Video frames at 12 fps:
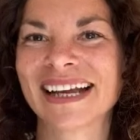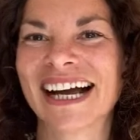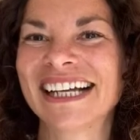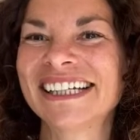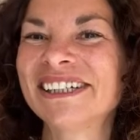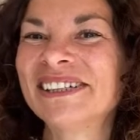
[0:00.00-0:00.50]

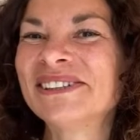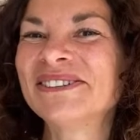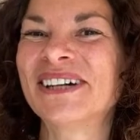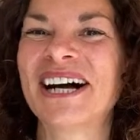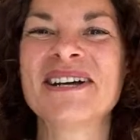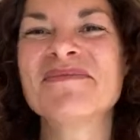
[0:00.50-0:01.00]

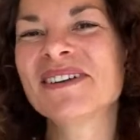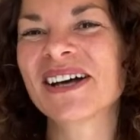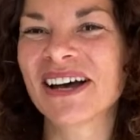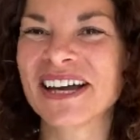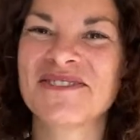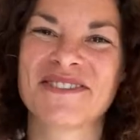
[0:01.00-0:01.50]
Hello, I'm
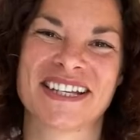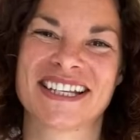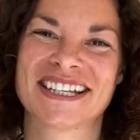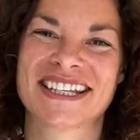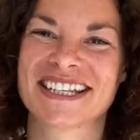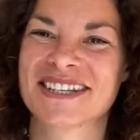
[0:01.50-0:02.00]
Gaia
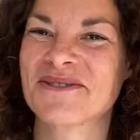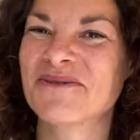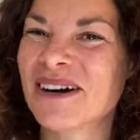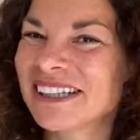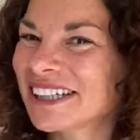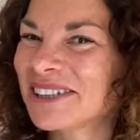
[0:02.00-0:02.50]
Vince.
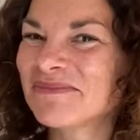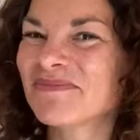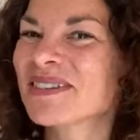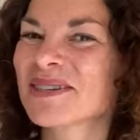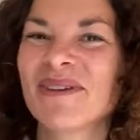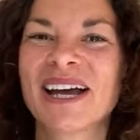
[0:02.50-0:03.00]

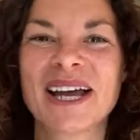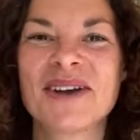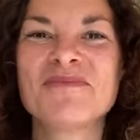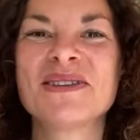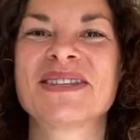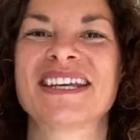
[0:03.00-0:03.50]
Welcome to my
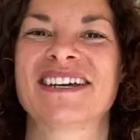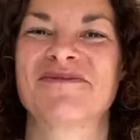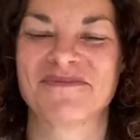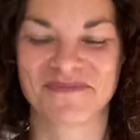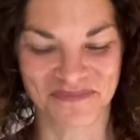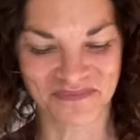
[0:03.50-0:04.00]
home
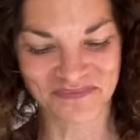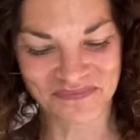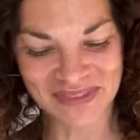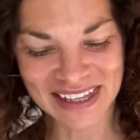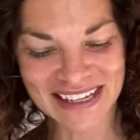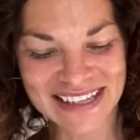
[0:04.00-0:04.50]
museum.
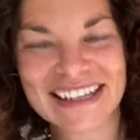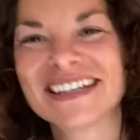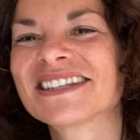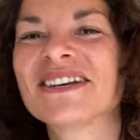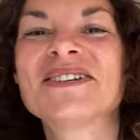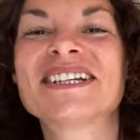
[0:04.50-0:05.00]

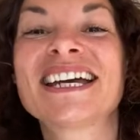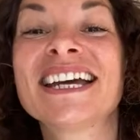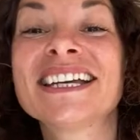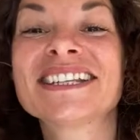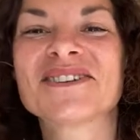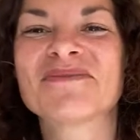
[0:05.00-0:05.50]
So
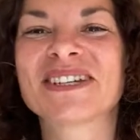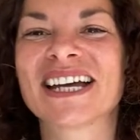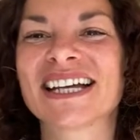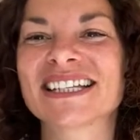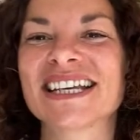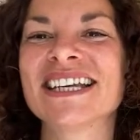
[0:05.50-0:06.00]
today's
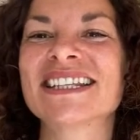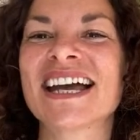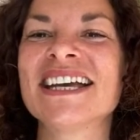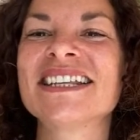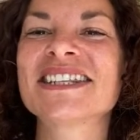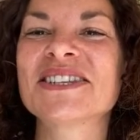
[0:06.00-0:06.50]
object is
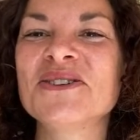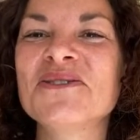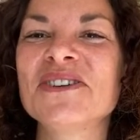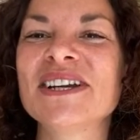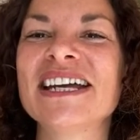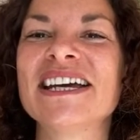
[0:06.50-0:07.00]
a
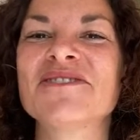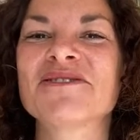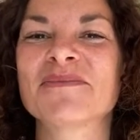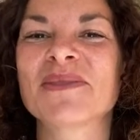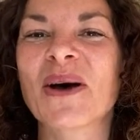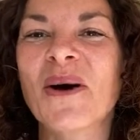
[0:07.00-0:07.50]
souvenir
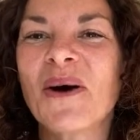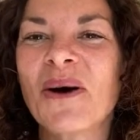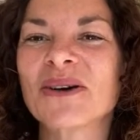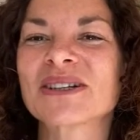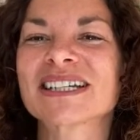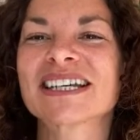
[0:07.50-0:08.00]
from the
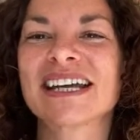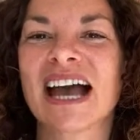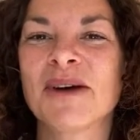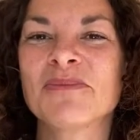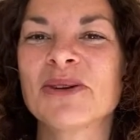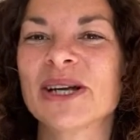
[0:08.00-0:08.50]
hot
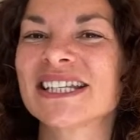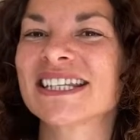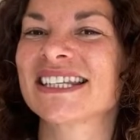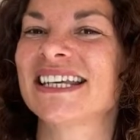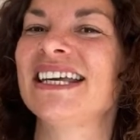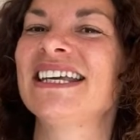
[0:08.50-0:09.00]
Cambrian
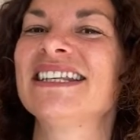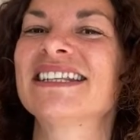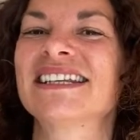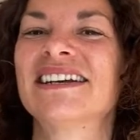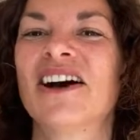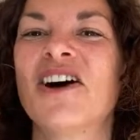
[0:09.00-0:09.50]

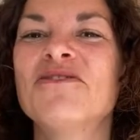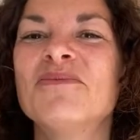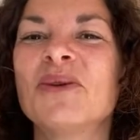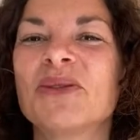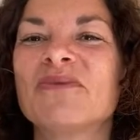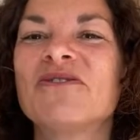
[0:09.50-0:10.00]
seas of
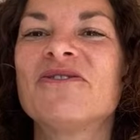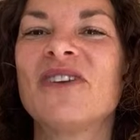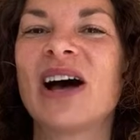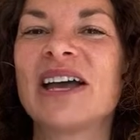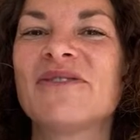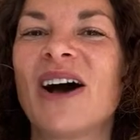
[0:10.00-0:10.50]
more than
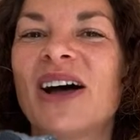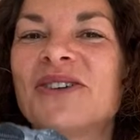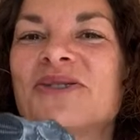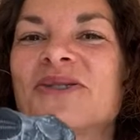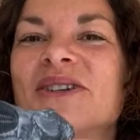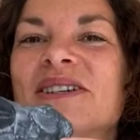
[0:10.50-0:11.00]

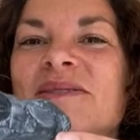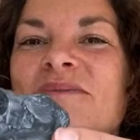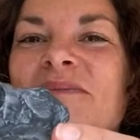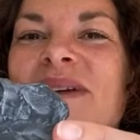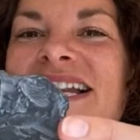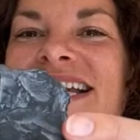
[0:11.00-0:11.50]
500
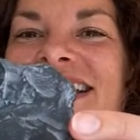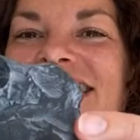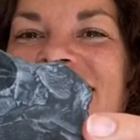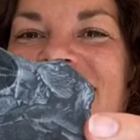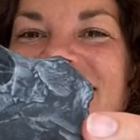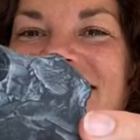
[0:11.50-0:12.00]

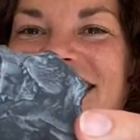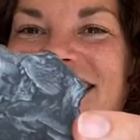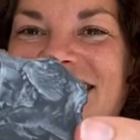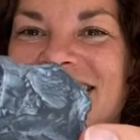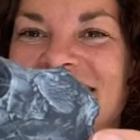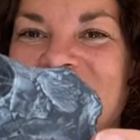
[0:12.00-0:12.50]
million
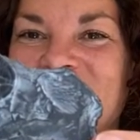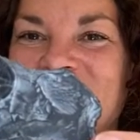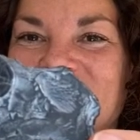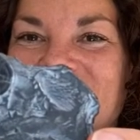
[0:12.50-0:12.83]
years ago.